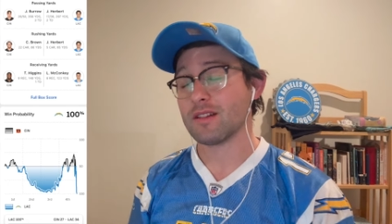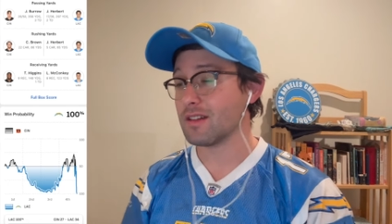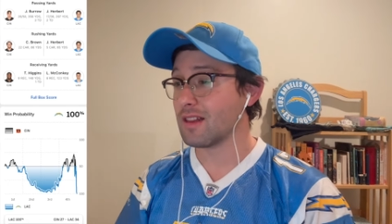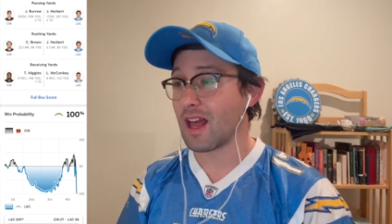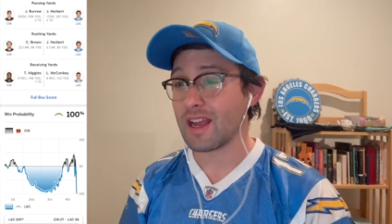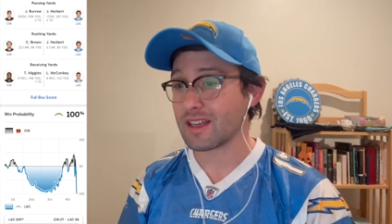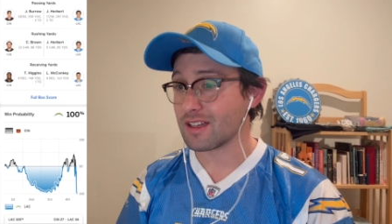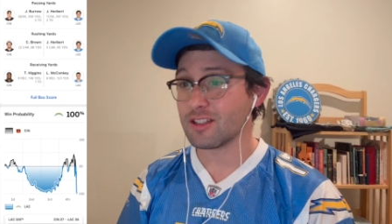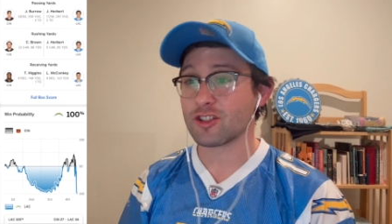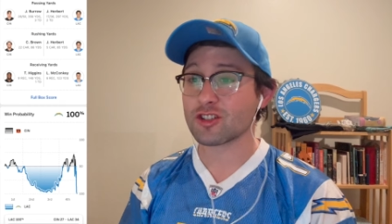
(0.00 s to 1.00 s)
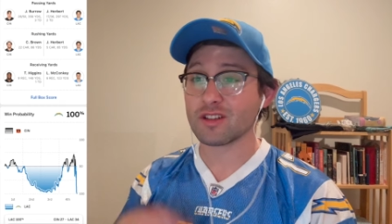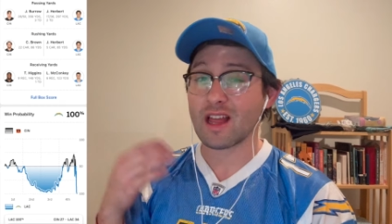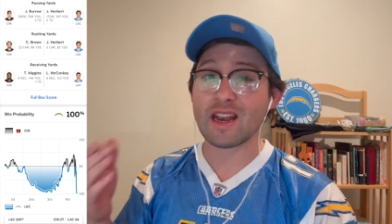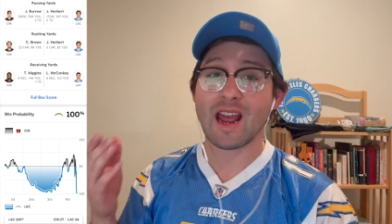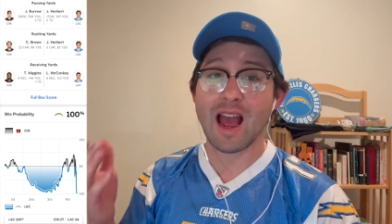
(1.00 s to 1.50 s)
like, just
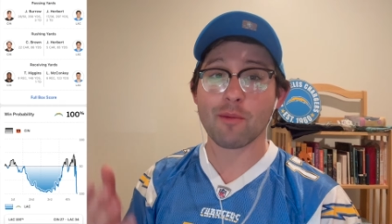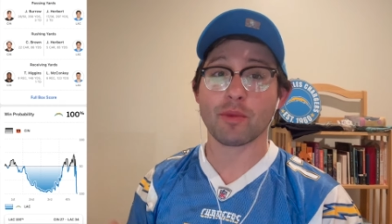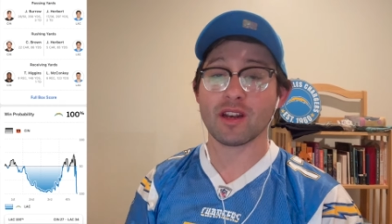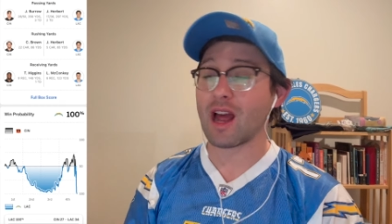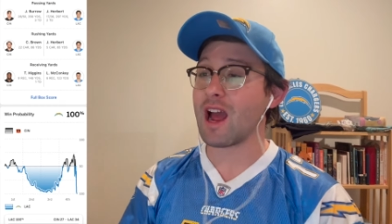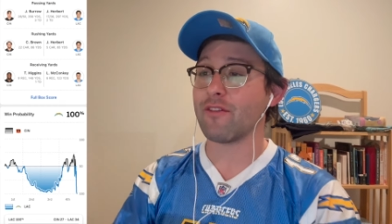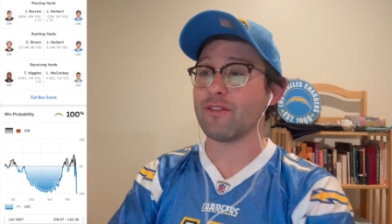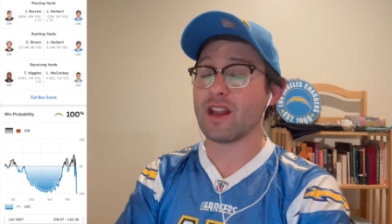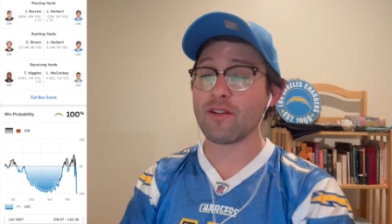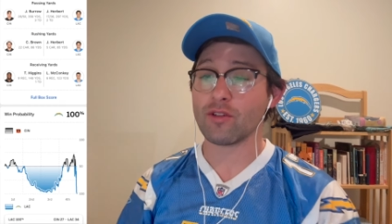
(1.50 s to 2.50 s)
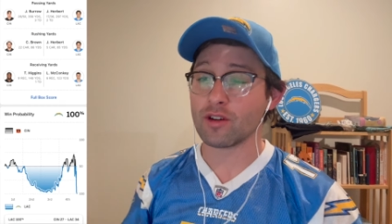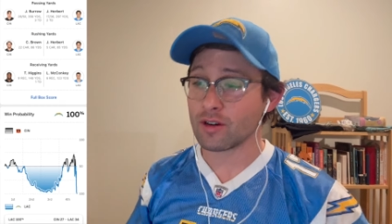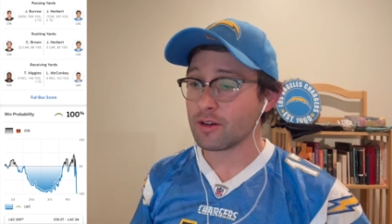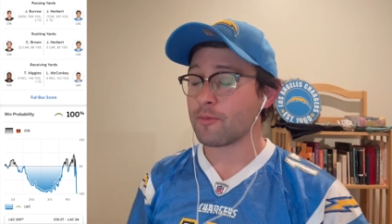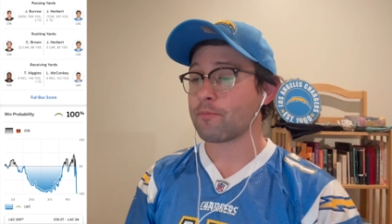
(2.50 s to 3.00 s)
let it happen. I've never
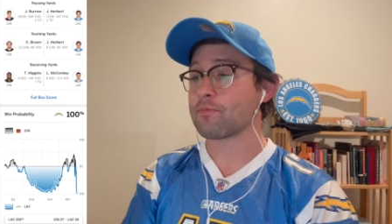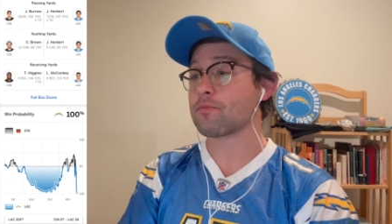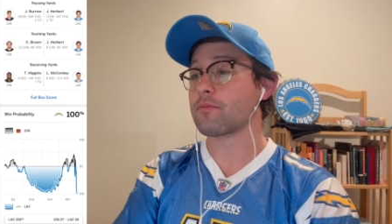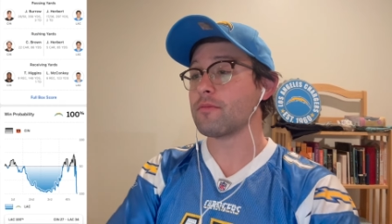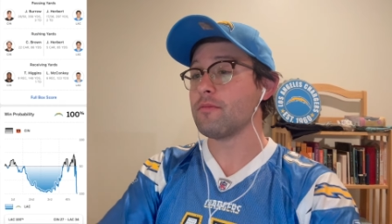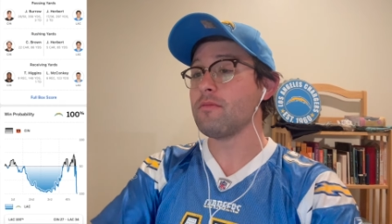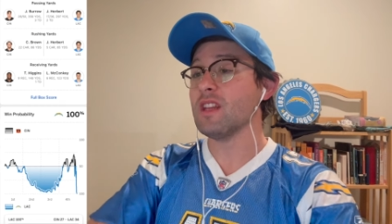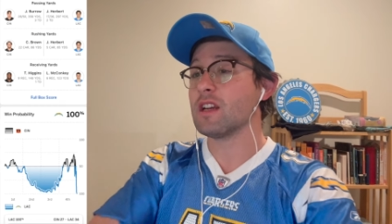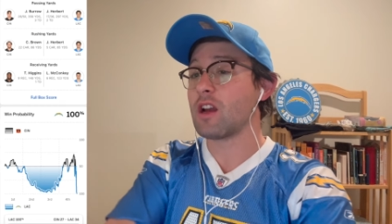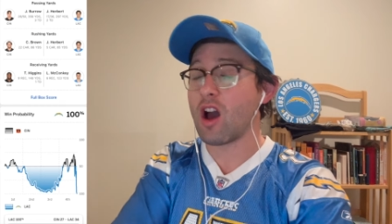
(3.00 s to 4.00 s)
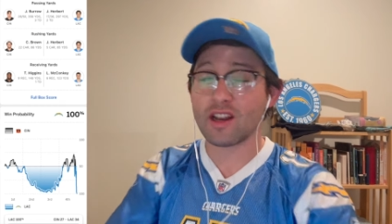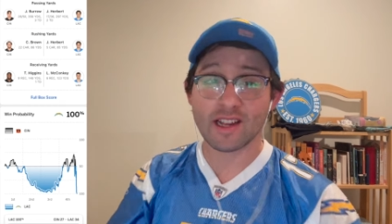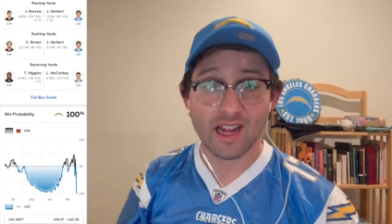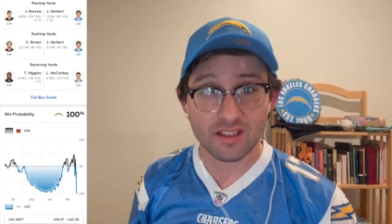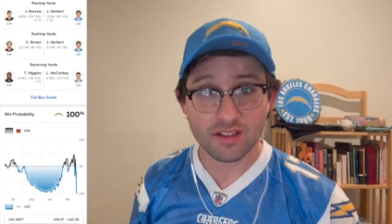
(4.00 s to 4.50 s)
gone
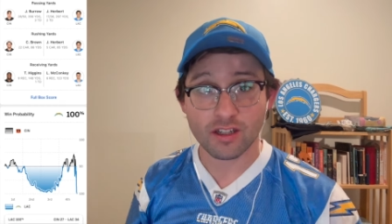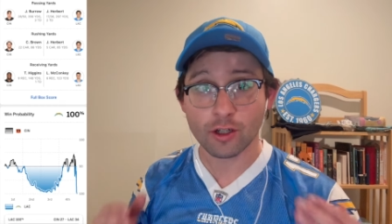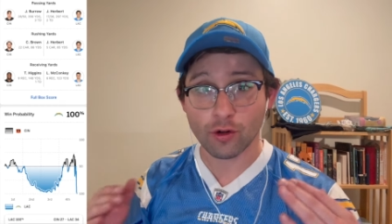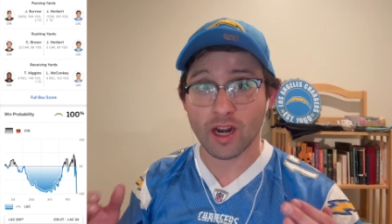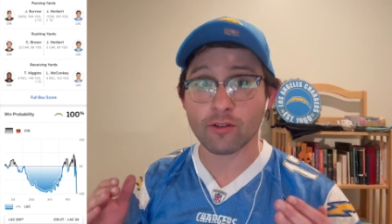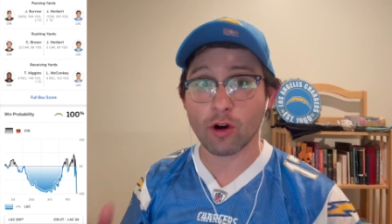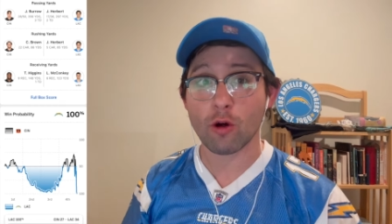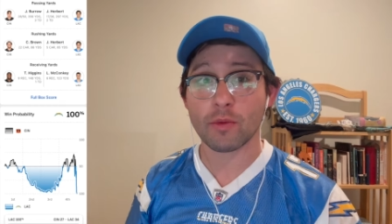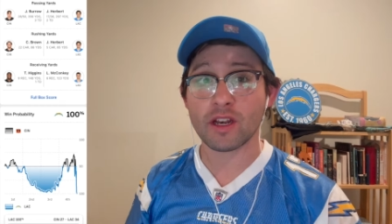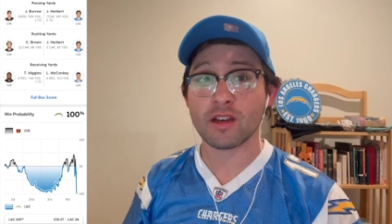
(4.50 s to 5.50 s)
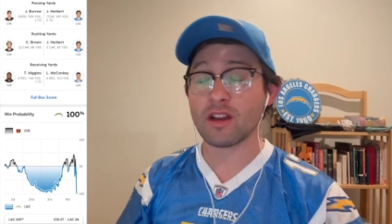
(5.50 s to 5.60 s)
against Greg Roman